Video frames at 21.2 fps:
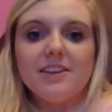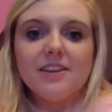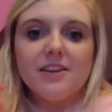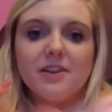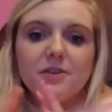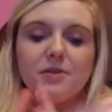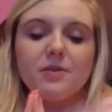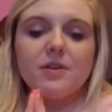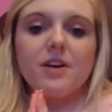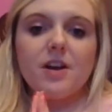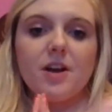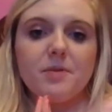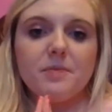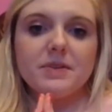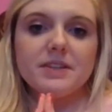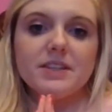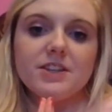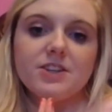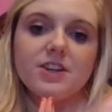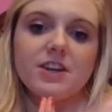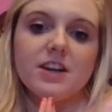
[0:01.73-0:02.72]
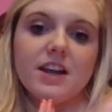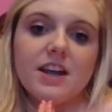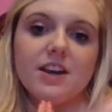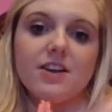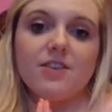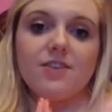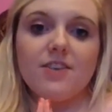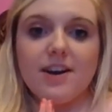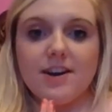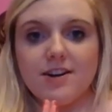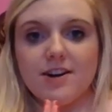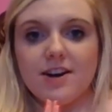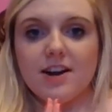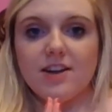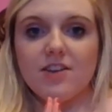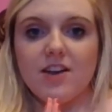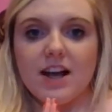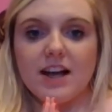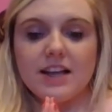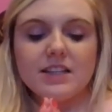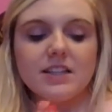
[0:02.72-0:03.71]
Hello, composition and
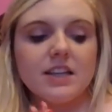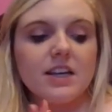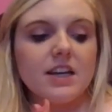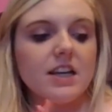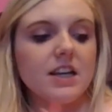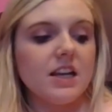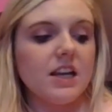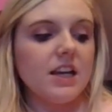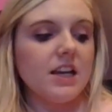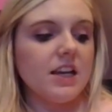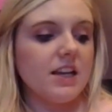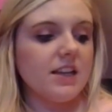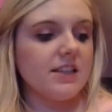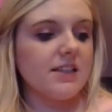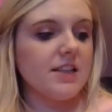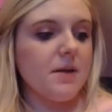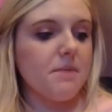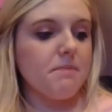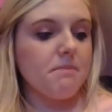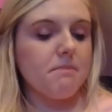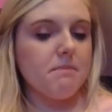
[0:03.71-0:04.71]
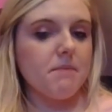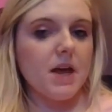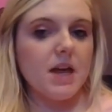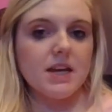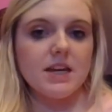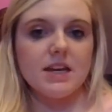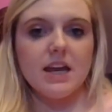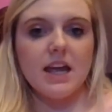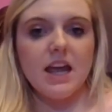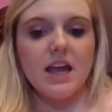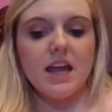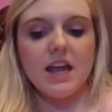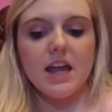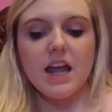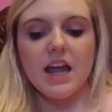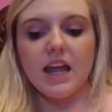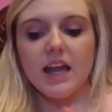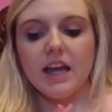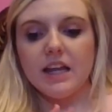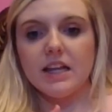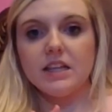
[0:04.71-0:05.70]
rhetoric class. It is Monday,
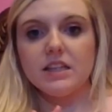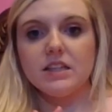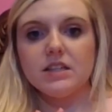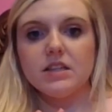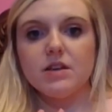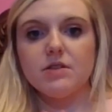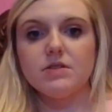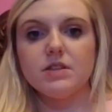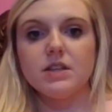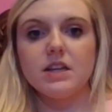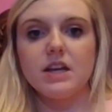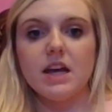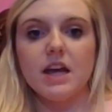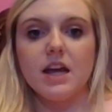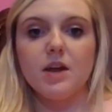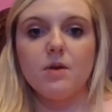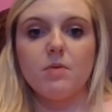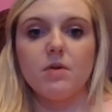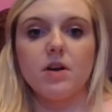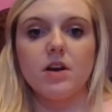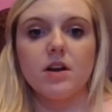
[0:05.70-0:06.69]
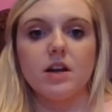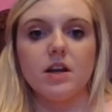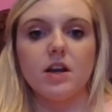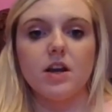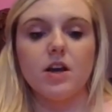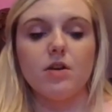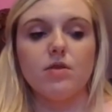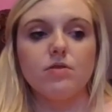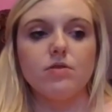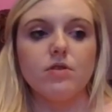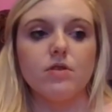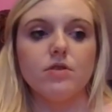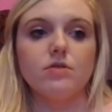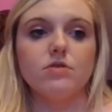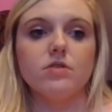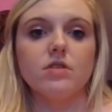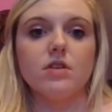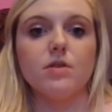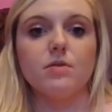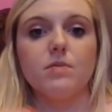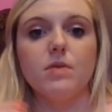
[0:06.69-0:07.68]
and so today we're going to go
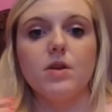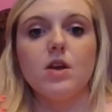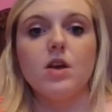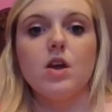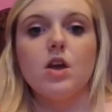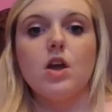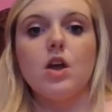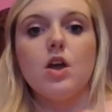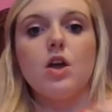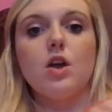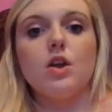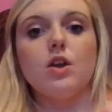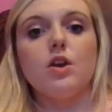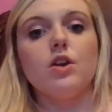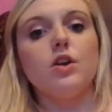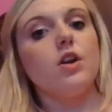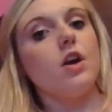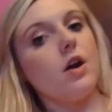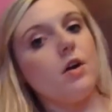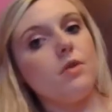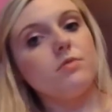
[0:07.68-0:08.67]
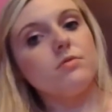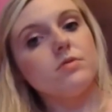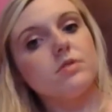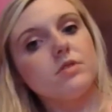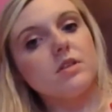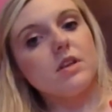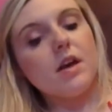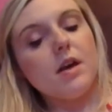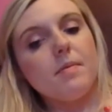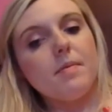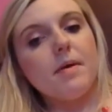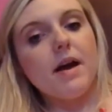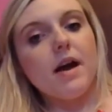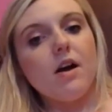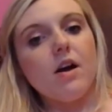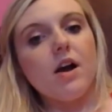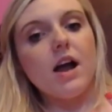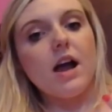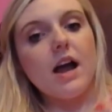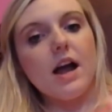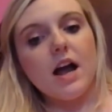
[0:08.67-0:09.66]
through some notes
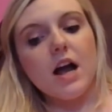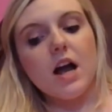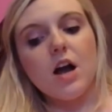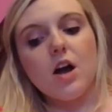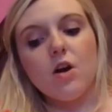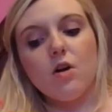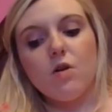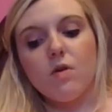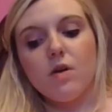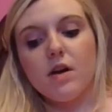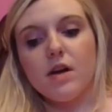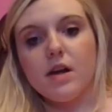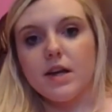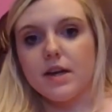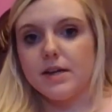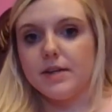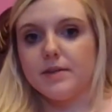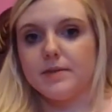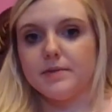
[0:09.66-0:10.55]
about how